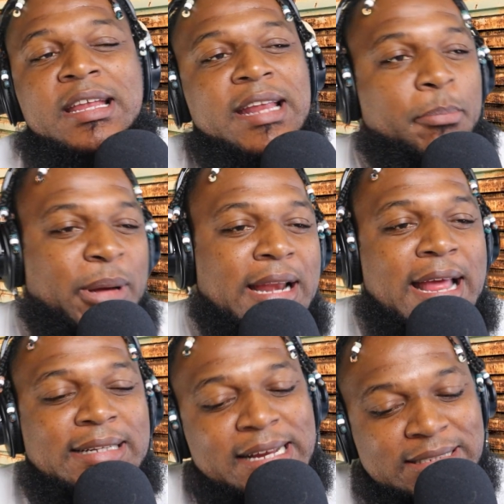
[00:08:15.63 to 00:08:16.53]
They play
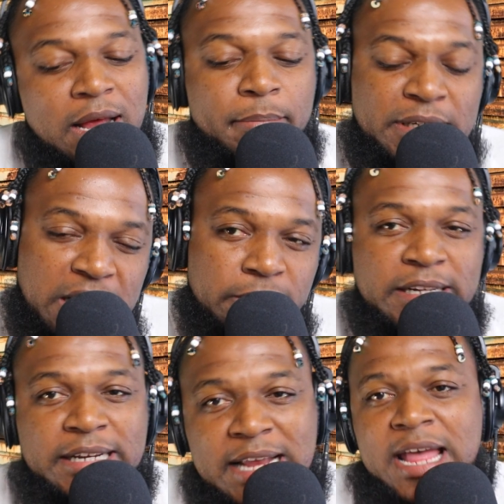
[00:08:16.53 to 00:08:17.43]
like they something, but they
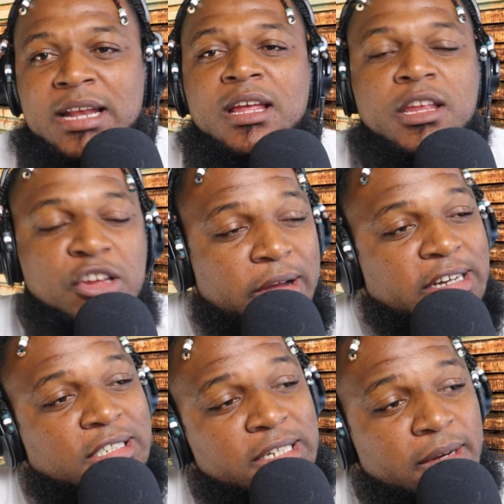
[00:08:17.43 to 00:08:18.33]
really not. You
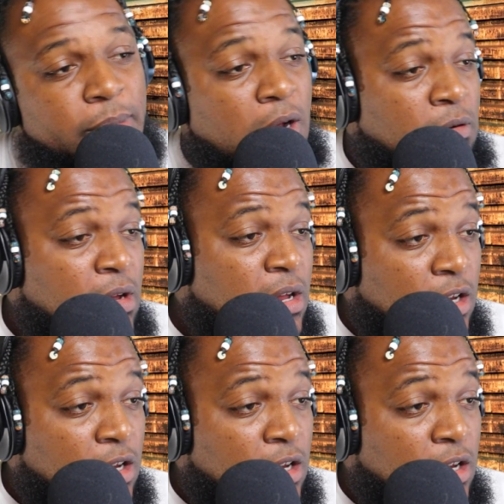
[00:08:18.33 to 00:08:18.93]
ain't shit, bro.